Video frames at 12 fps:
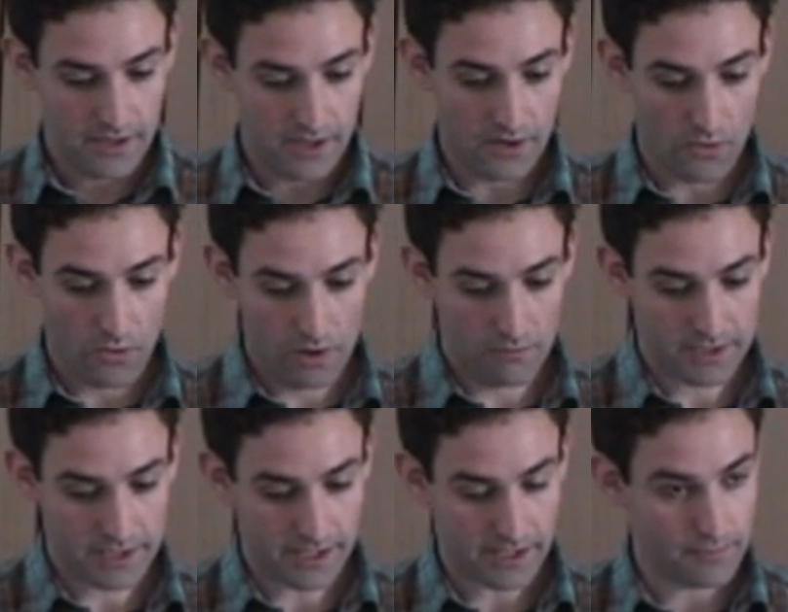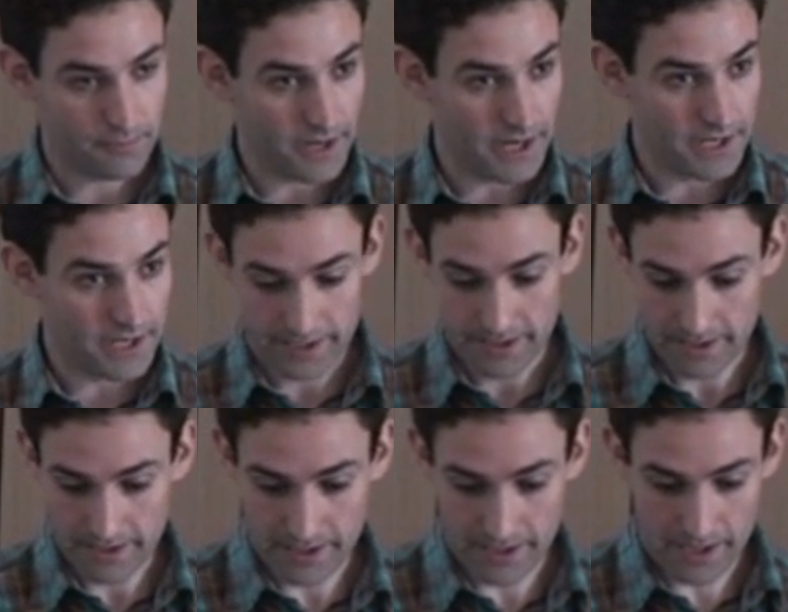All was second price,
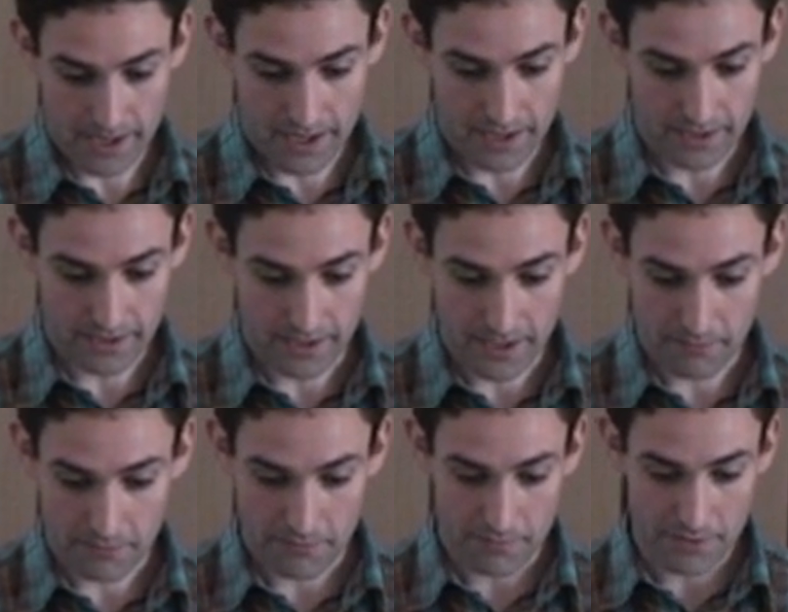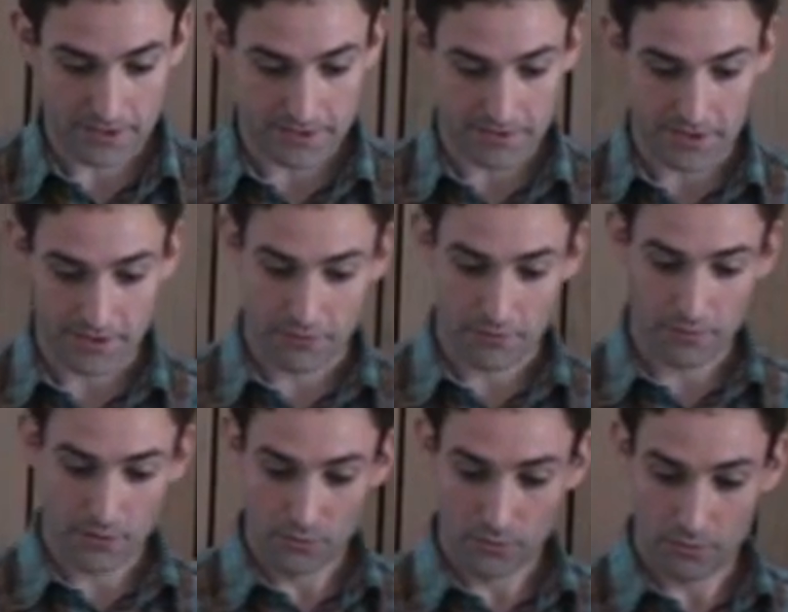and the number of bidders varied from
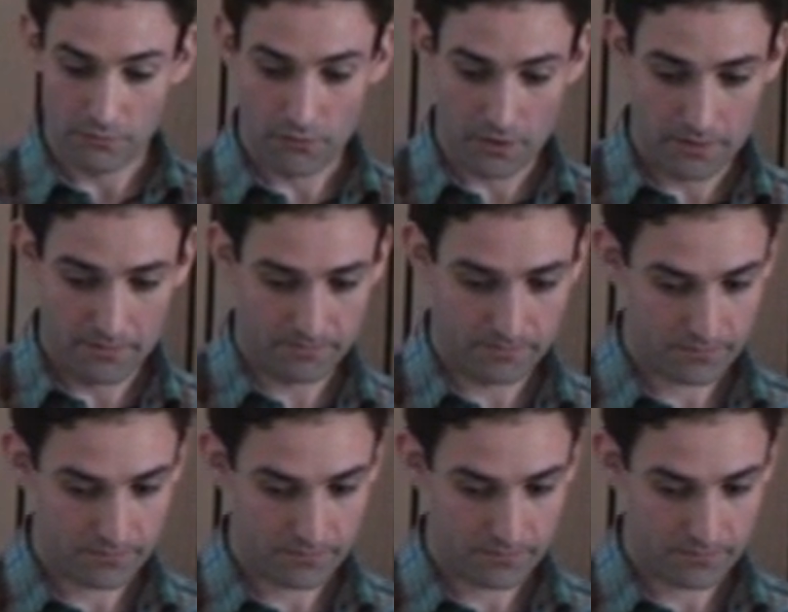2 to 4.